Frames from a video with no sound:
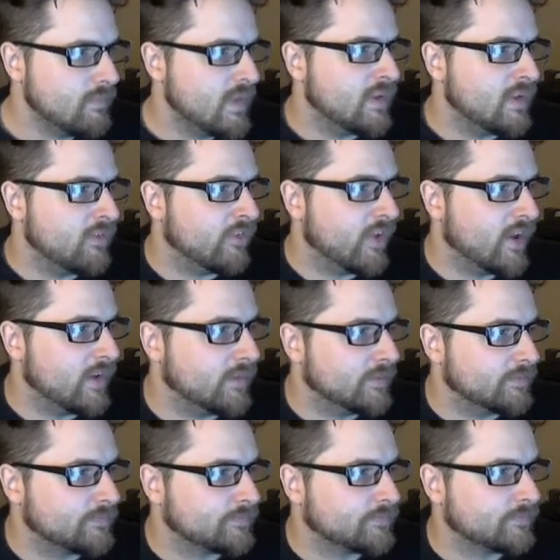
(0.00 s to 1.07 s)
is let
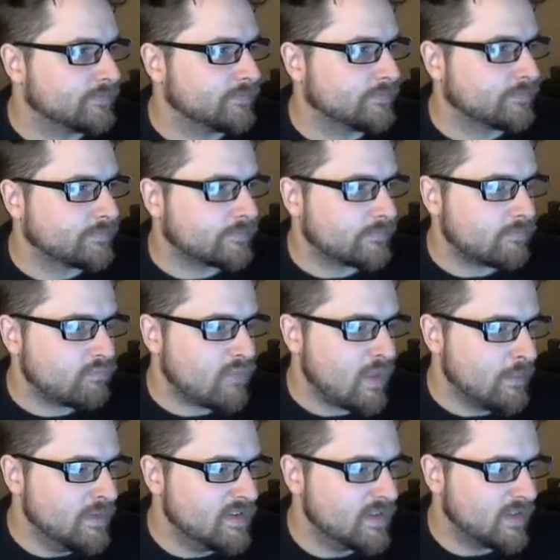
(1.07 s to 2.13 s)

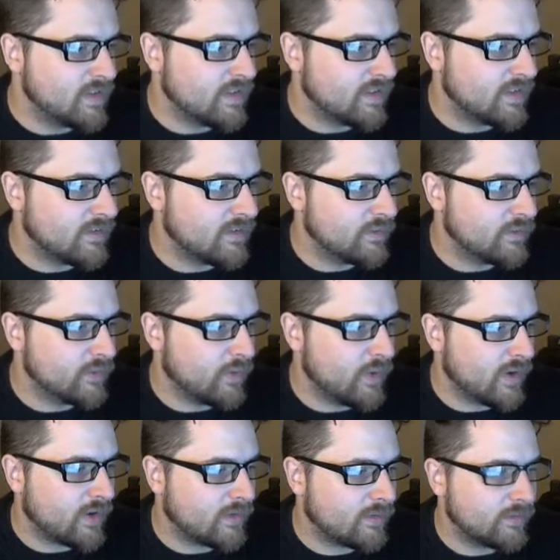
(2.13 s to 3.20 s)
me delete that scene real
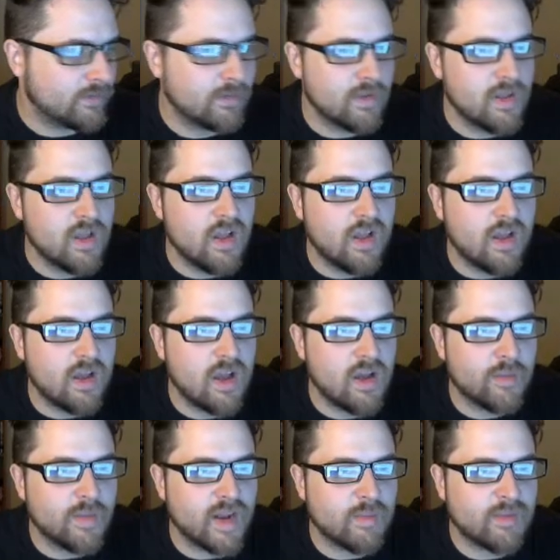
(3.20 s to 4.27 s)
quick.
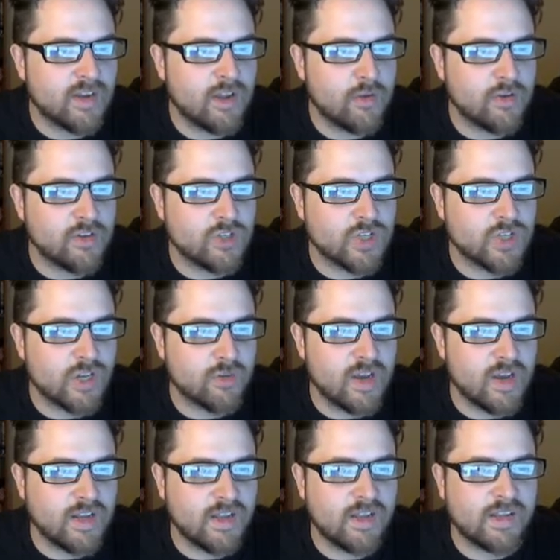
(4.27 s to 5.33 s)
And I'm going to go to
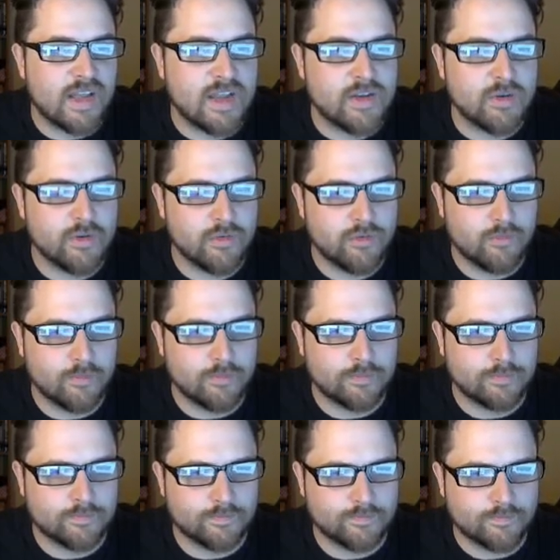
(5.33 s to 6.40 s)
generate colliders
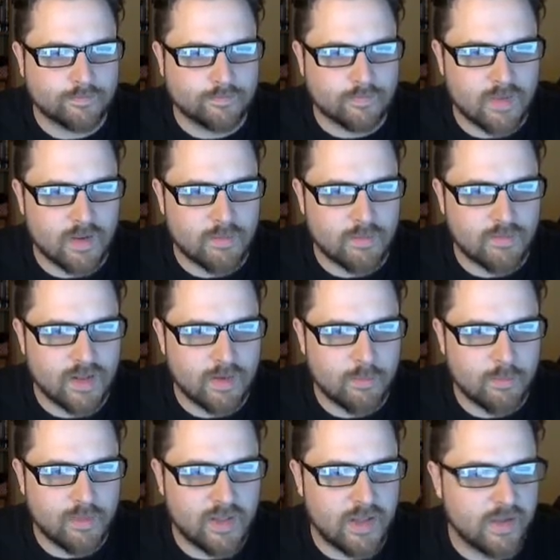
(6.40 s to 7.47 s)
and hit
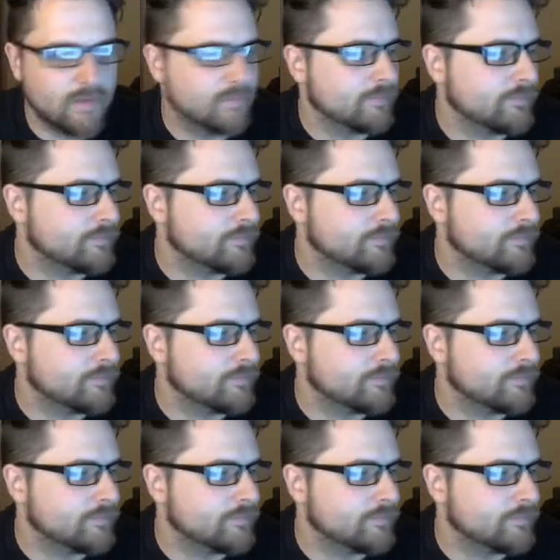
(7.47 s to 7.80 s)
apply.